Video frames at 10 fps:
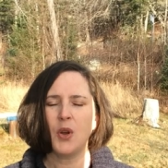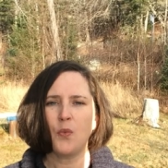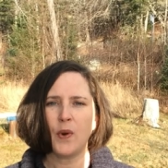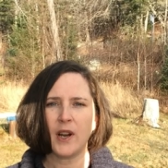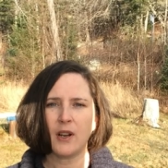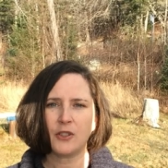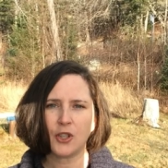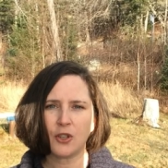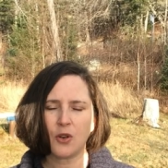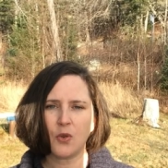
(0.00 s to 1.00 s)
wear
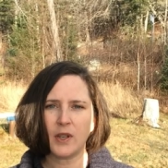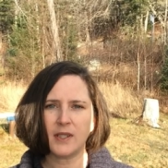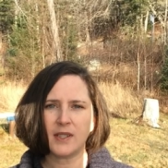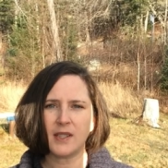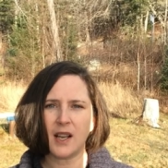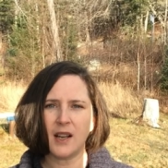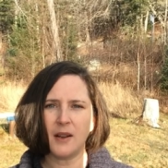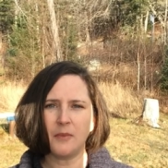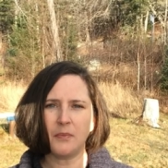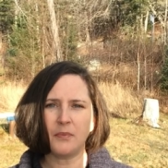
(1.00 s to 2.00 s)
turquoise
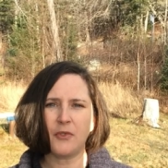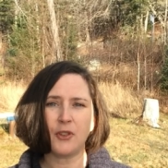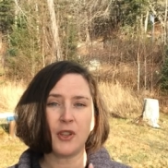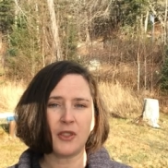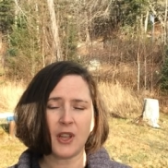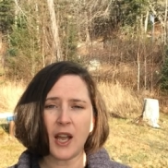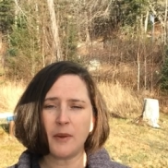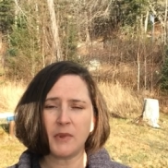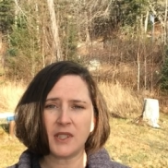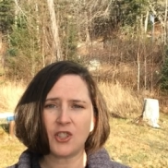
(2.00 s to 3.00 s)
um, for the
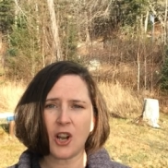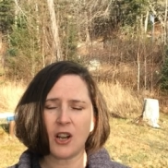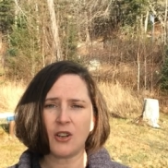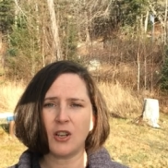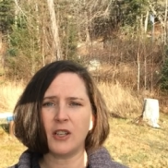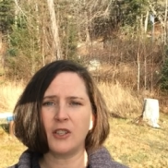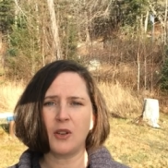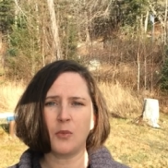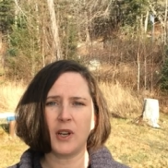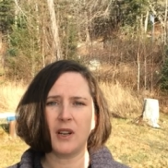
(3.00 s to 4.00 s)
thymus chakra. You
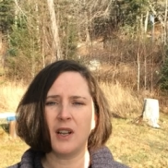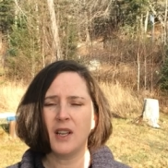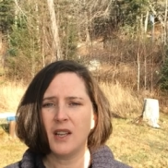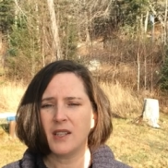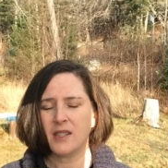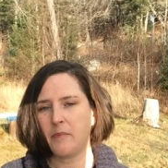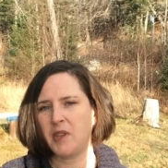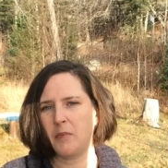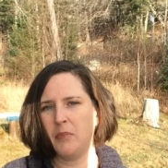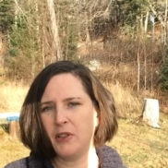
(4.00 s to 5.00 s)
could wear
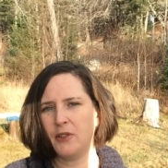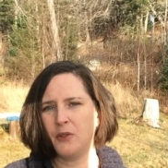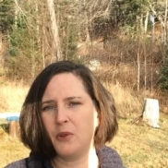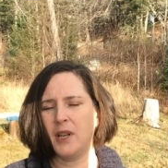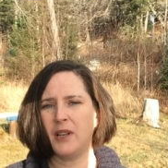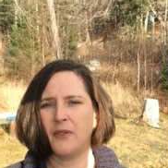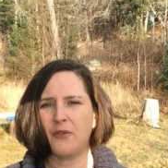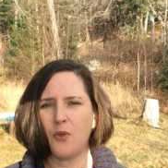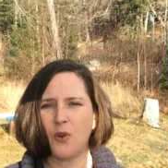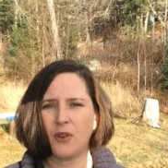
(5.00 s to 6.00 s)
something blue
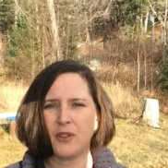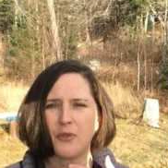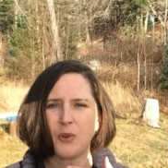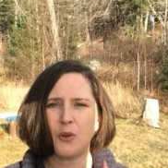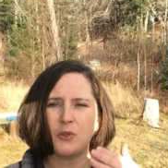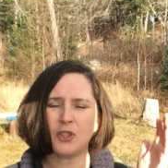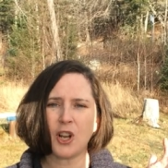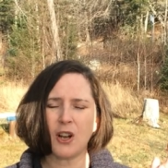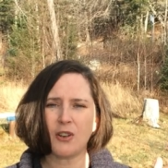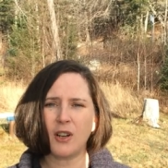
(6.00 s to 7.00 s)
for the throat
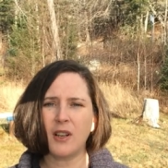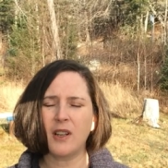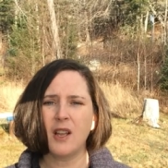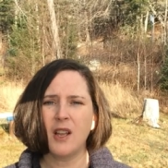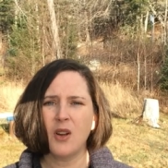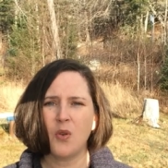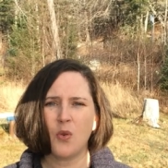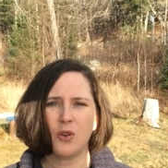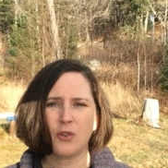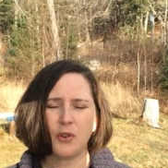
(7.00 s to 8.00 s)
chakra
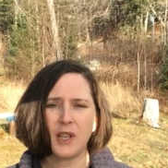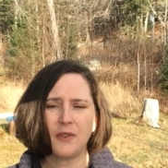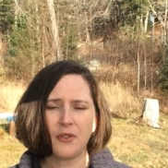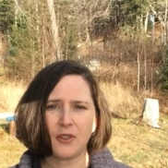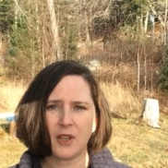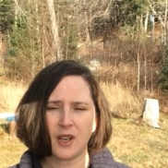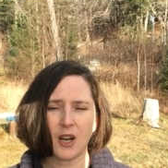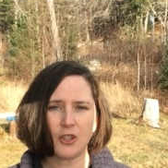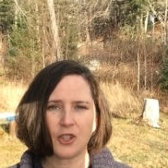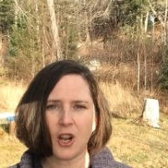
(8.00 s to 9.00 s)
or green for the
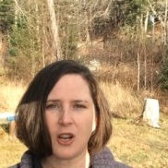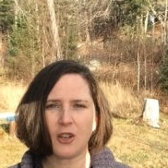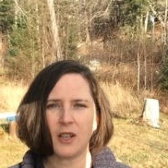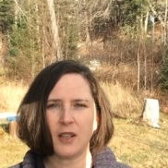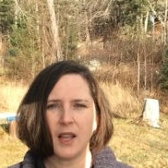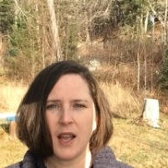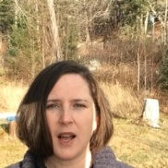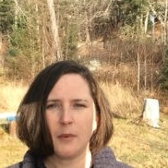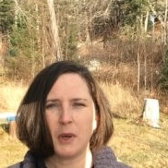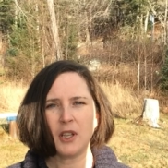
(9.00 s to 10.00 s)
heart chakra.
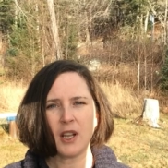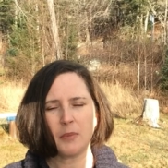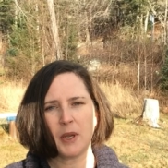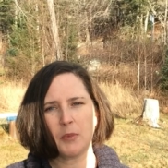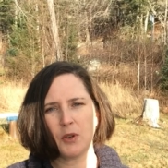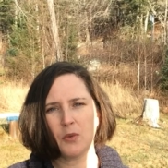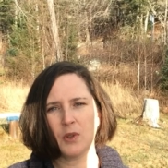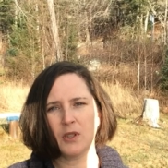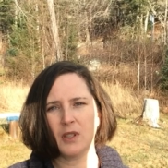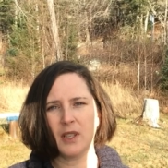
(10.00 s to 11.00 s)
Um, a lot of people
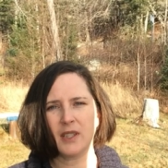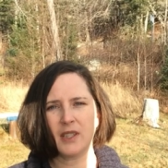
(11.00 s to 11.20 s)
will